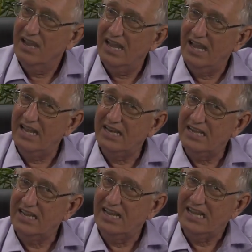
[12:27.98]
And
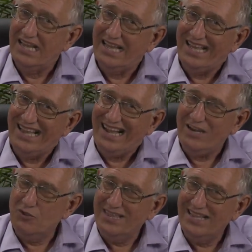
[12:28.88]
I
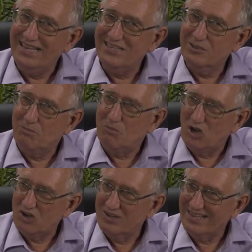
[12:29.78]
don't think it is a
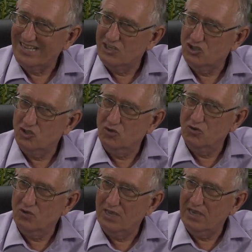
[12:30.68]
moral
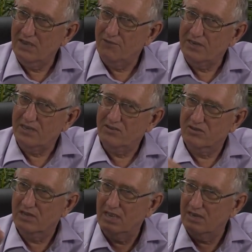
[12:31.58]
issue if it
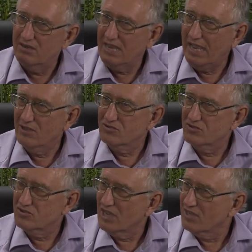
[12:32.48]
entails
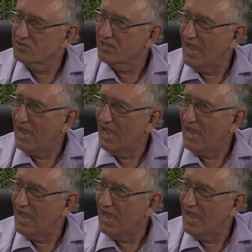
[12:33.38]
just